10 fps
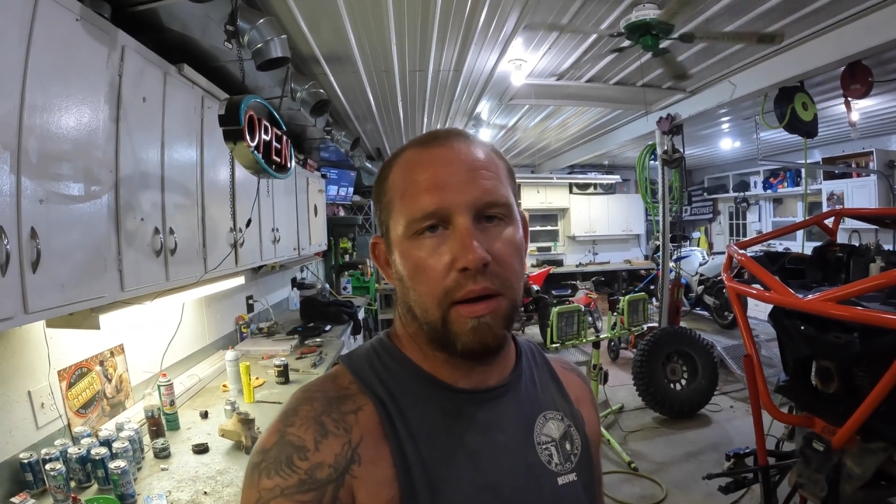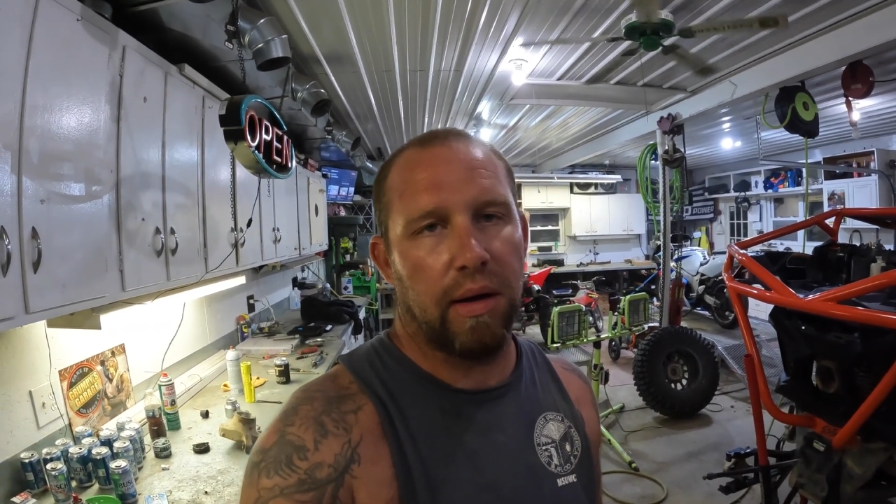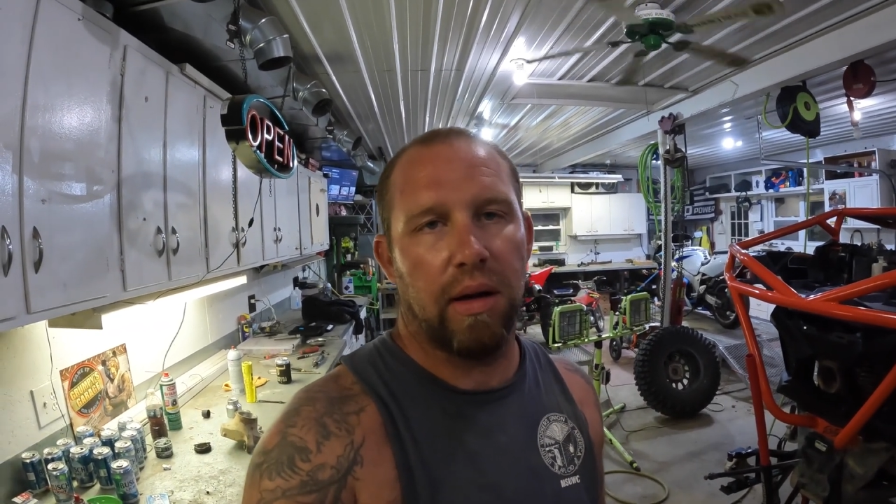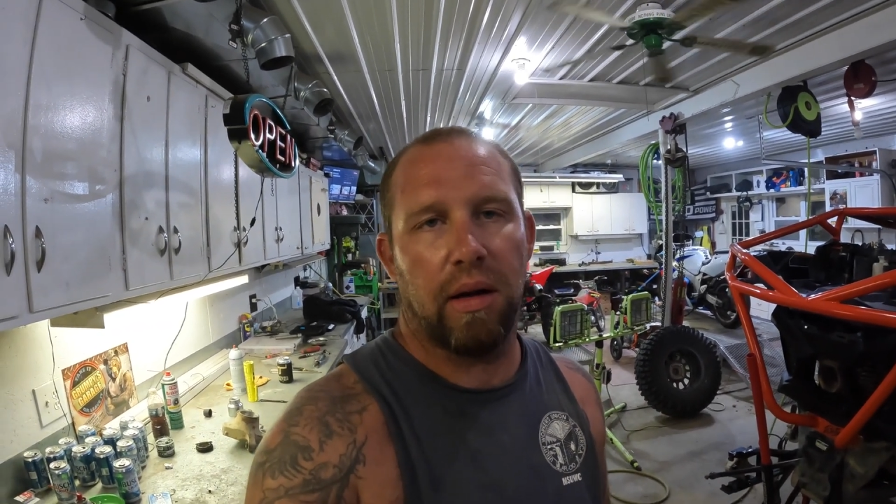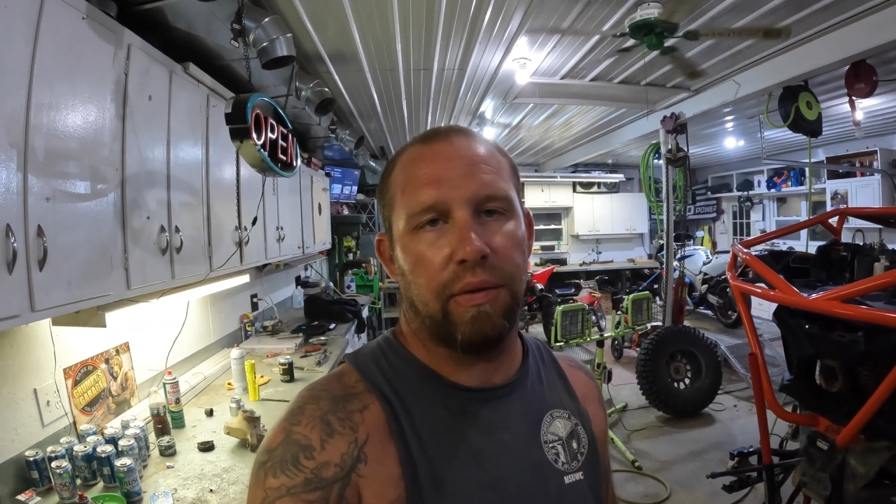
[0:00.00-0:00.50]

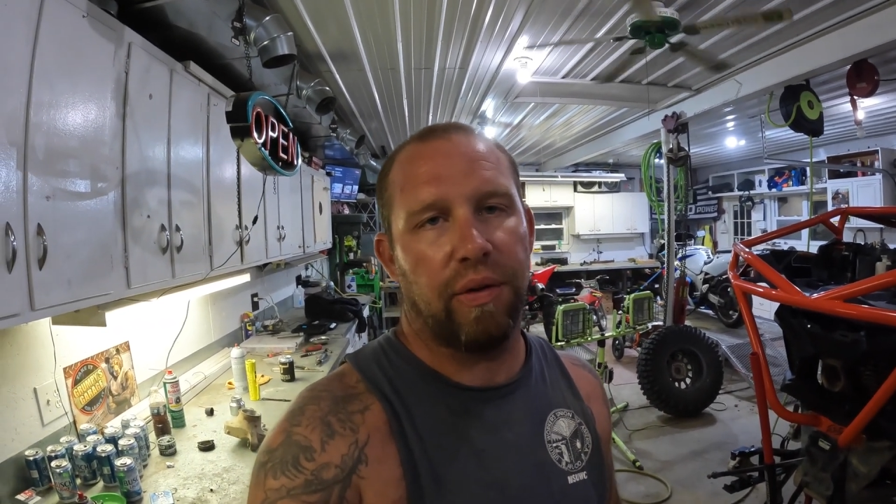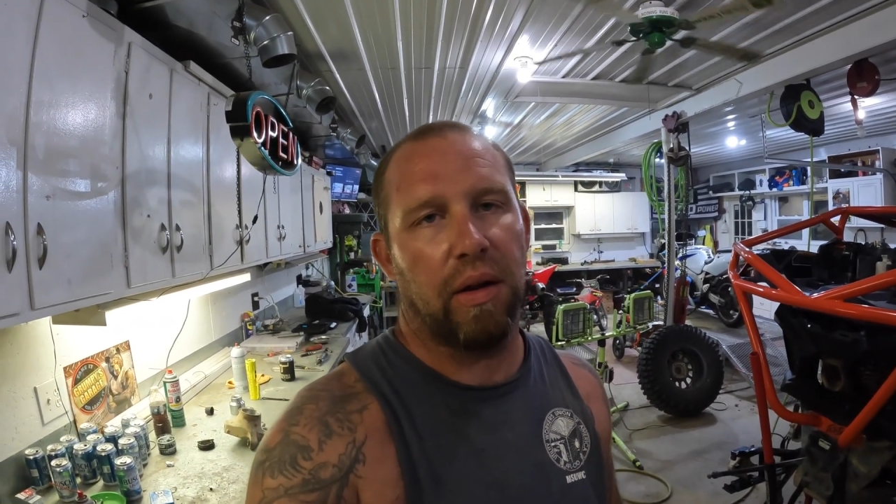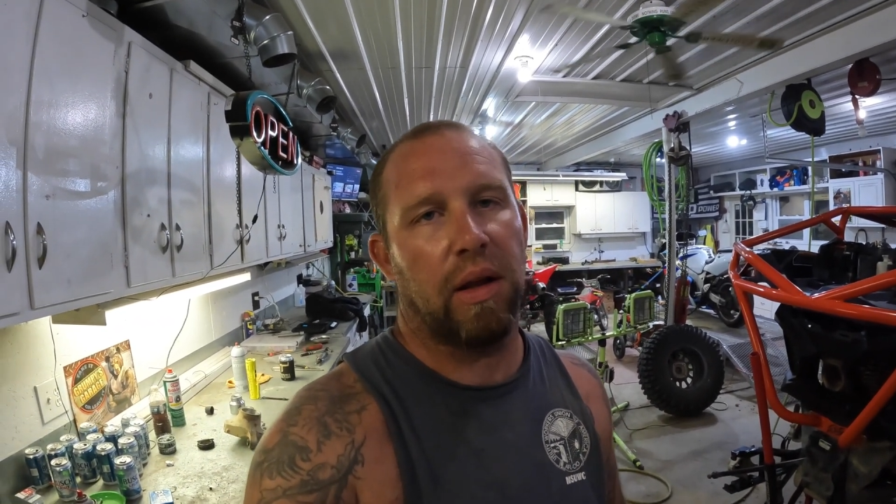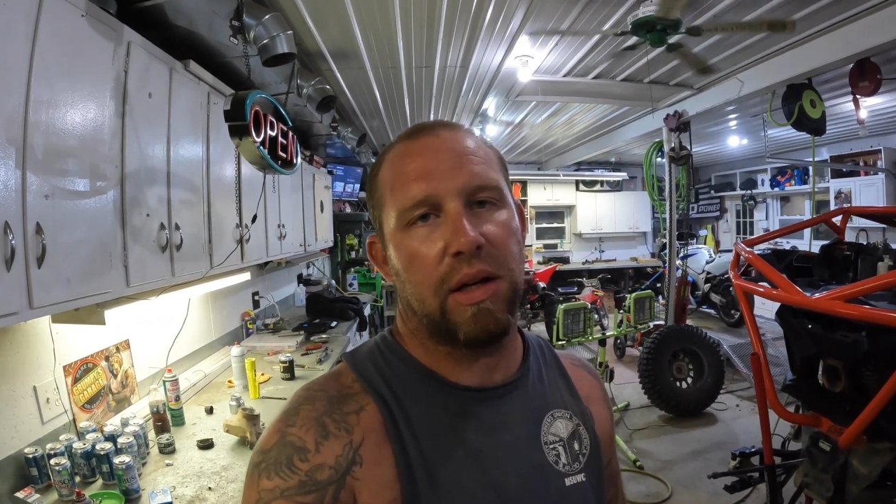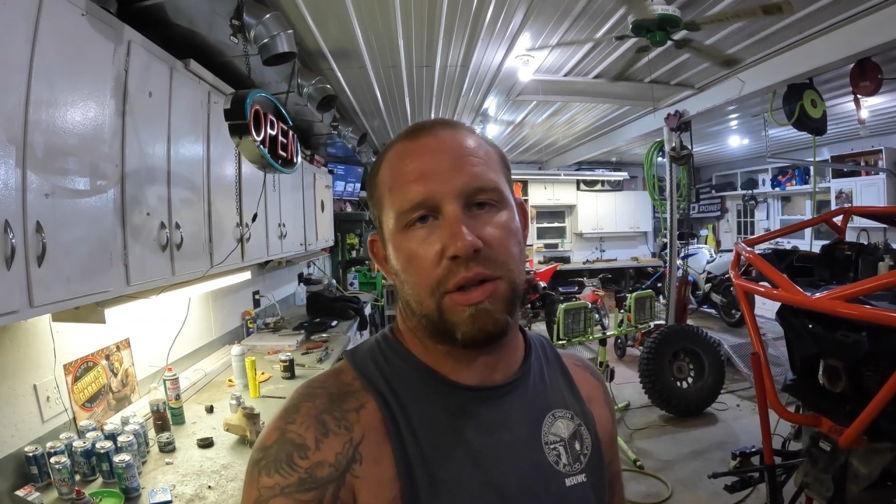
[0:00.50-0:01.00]
and it
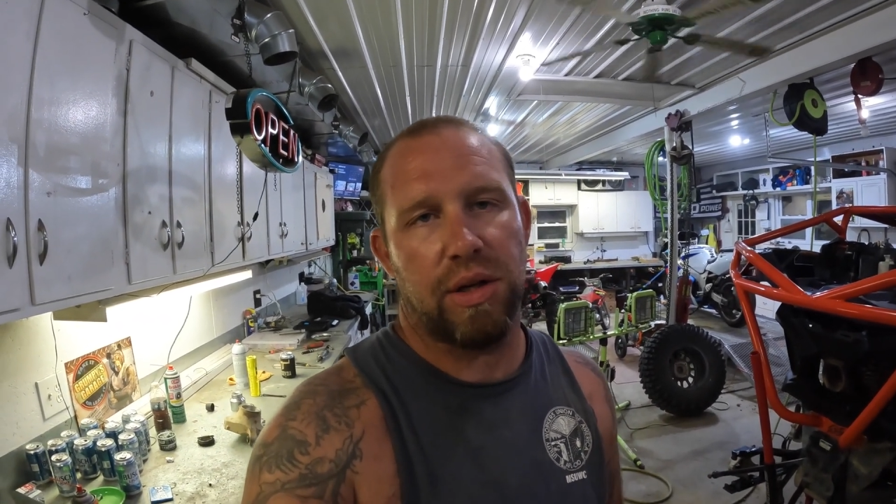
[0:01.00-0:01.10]
fit like